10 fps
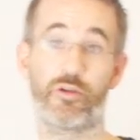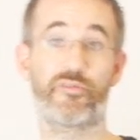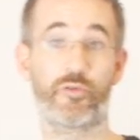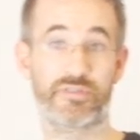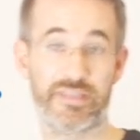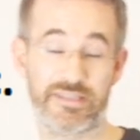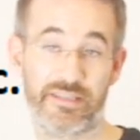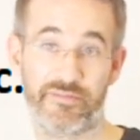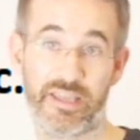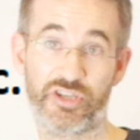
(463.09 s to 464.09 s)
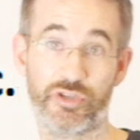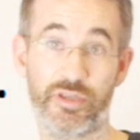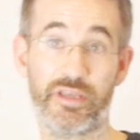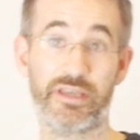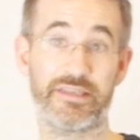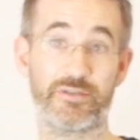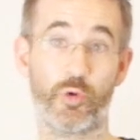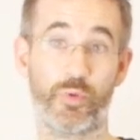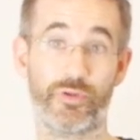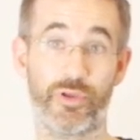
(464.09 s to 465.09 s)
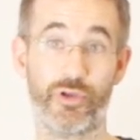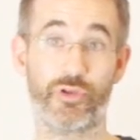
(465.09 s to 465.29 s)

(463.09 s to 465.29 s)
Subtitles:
Of course, this invitation is open